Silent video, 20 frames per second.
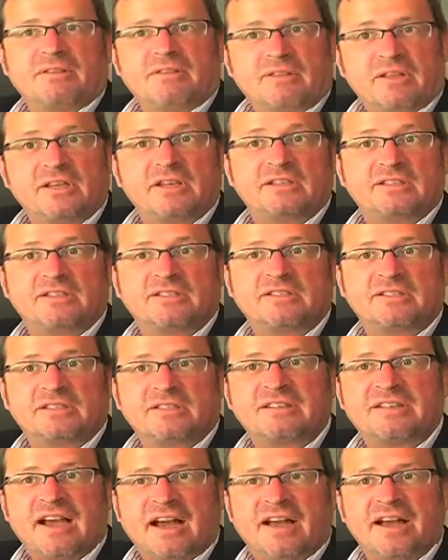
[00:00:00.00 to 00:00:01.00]
these
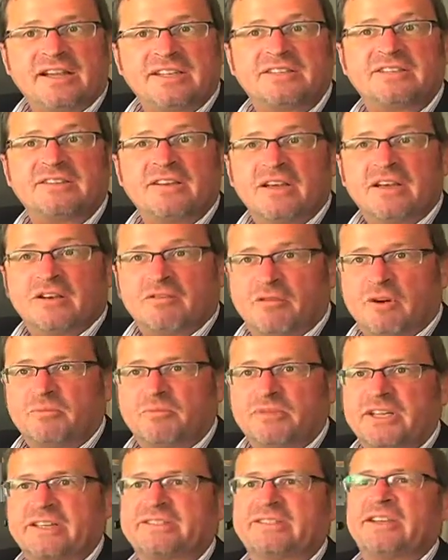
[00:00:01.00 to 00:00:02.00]
guys from
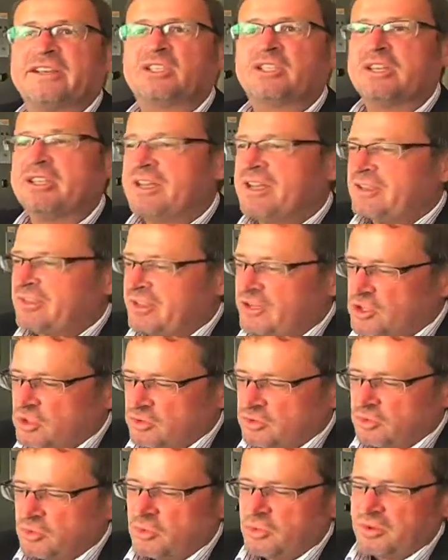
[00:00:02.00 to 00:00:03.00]
taxation. They
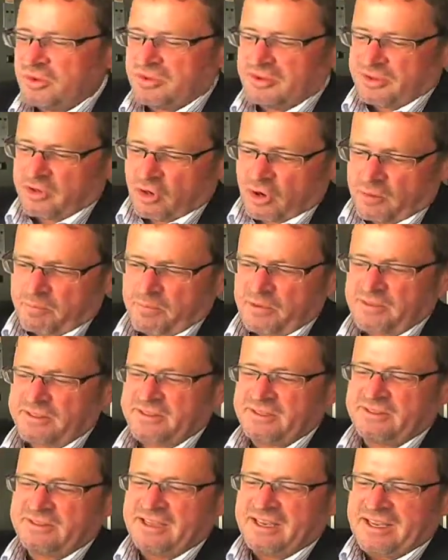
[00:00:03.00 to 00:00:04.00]
should do the
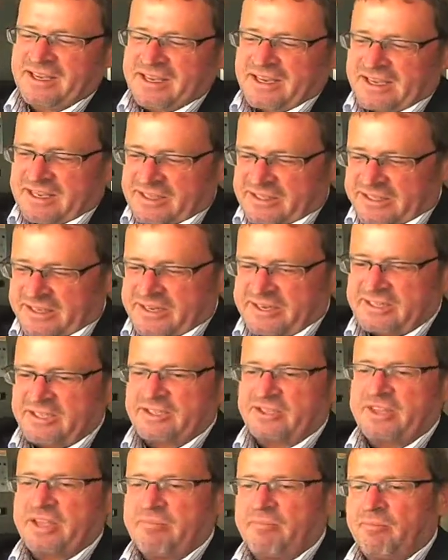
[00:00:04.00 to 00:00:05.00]
opposite.
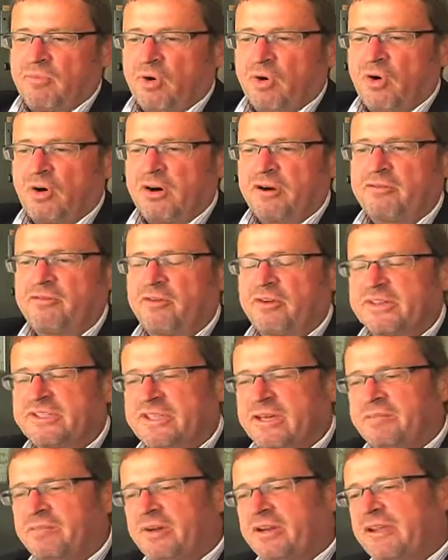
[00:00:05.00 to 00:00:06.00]
Tax them more, for
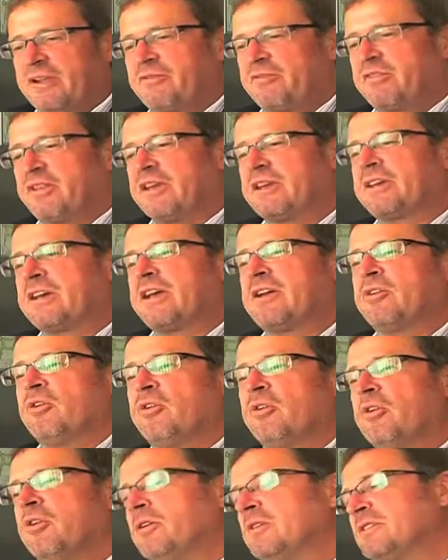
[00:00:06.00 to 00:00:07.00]
example, if they can
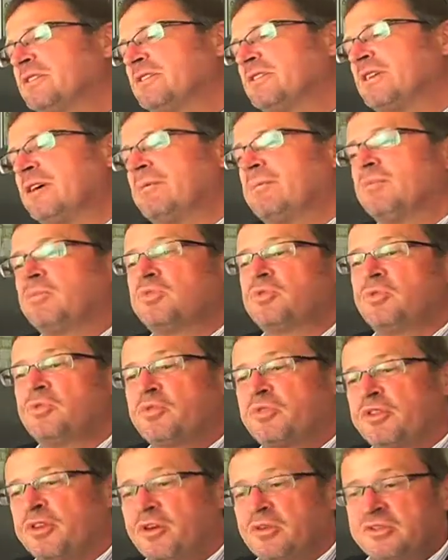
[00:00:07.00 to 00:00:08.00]
earn some
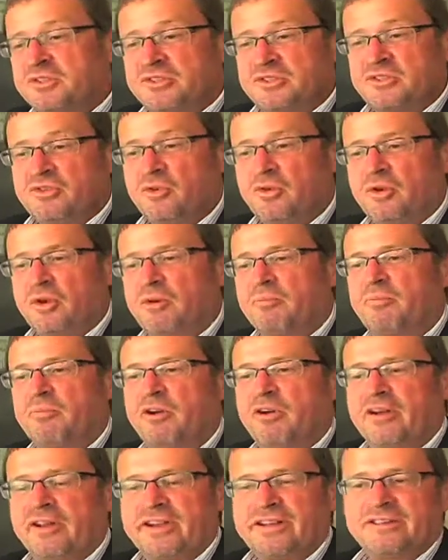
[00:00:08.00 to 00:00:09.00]
2,000 euro
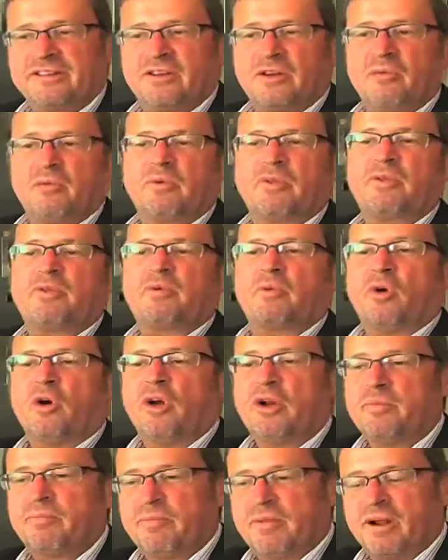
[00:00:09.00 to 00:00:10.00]
per hectare with
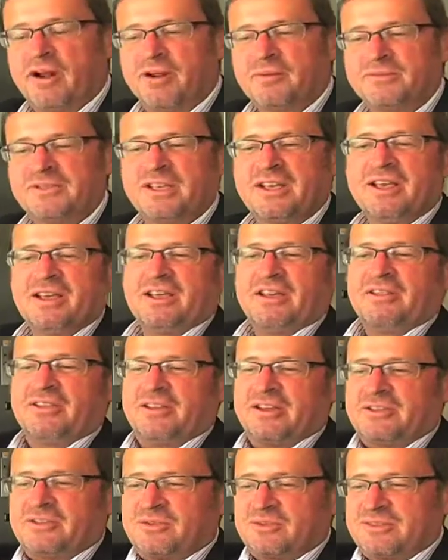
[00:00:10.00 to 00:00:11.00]
oil palms,
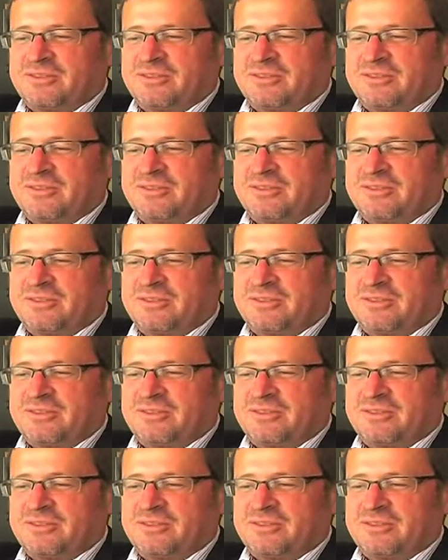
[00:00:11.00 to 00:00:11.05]
they